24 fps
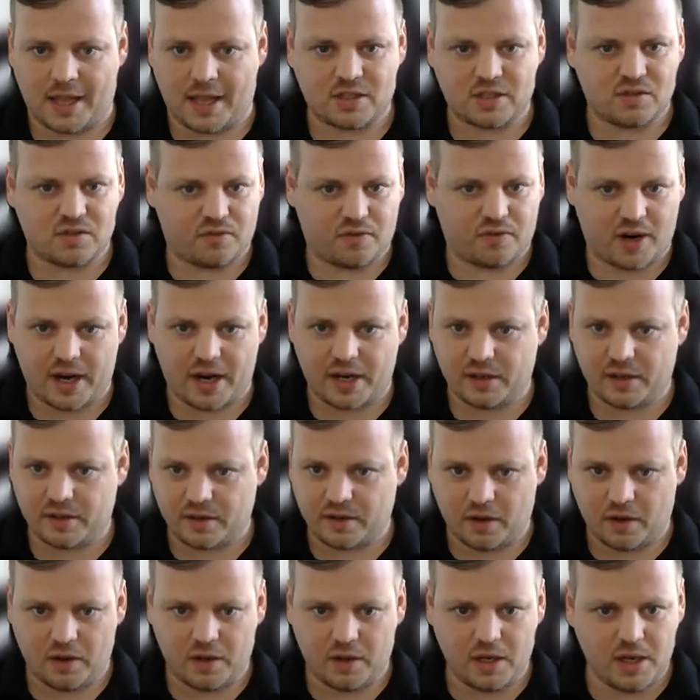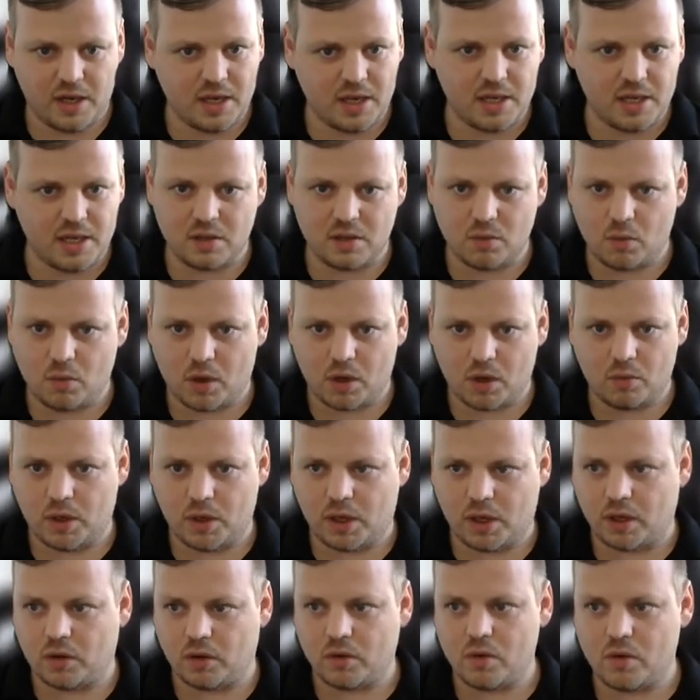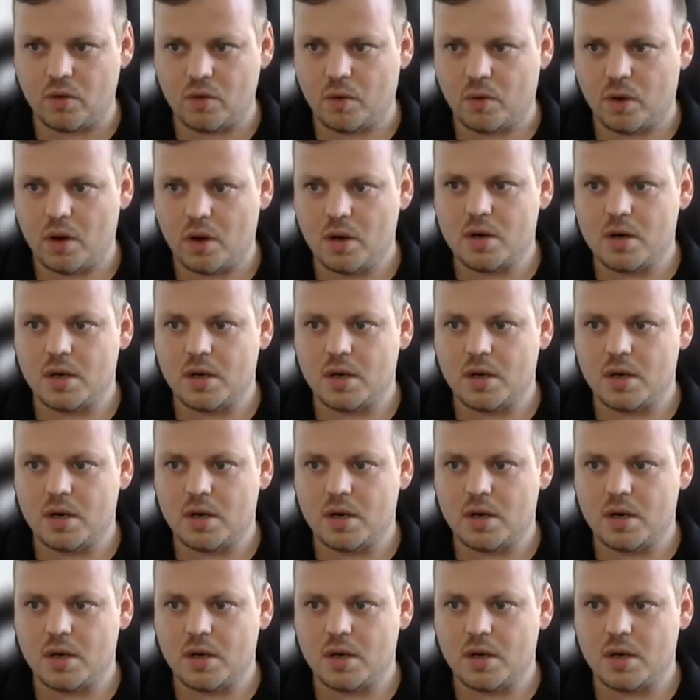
Let's find an easy one we can do.